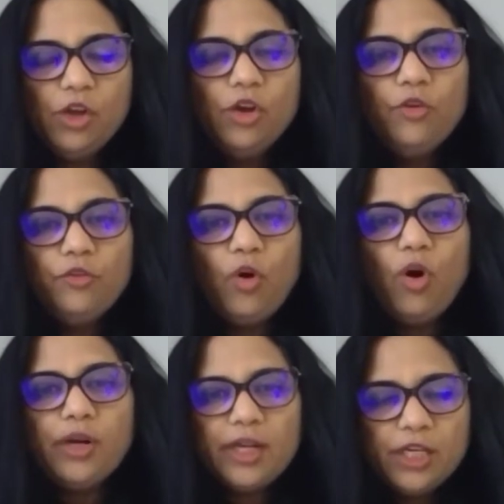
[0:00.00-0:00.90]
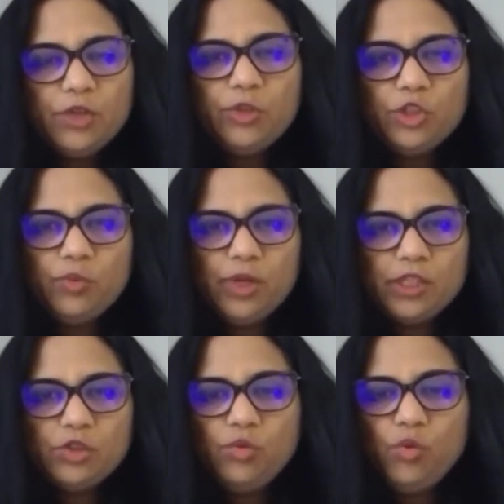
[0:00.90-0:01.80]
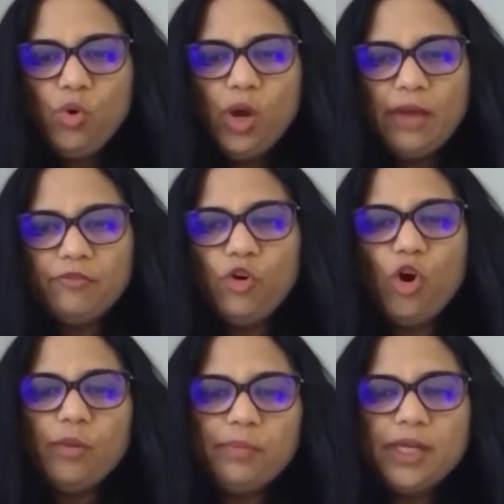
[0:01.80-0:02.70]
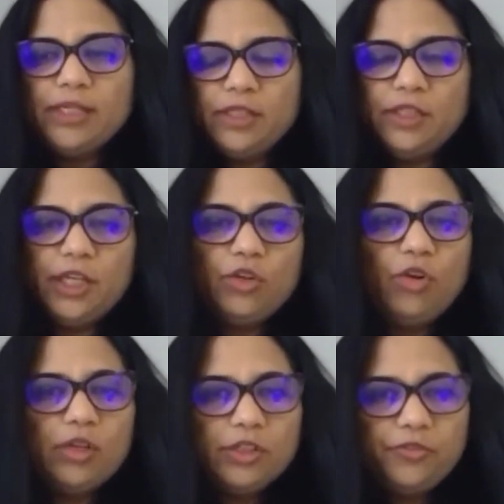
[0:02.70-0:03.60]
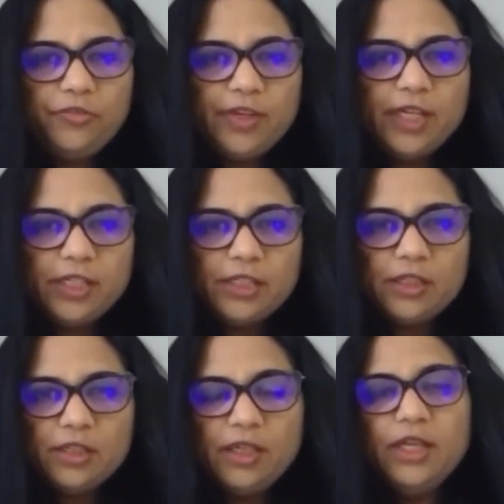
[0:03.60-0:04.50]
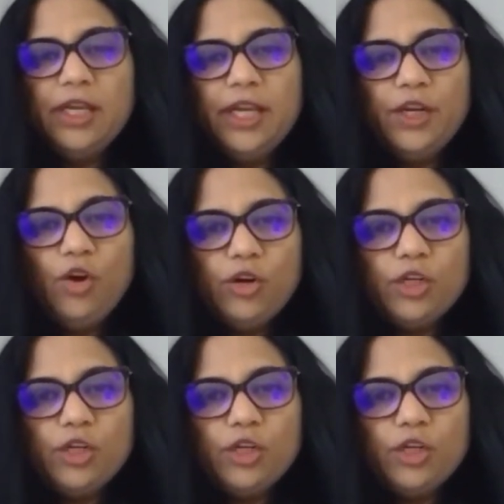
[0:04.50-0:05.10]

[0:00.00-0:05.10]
for individuals who have not been in the technology field in order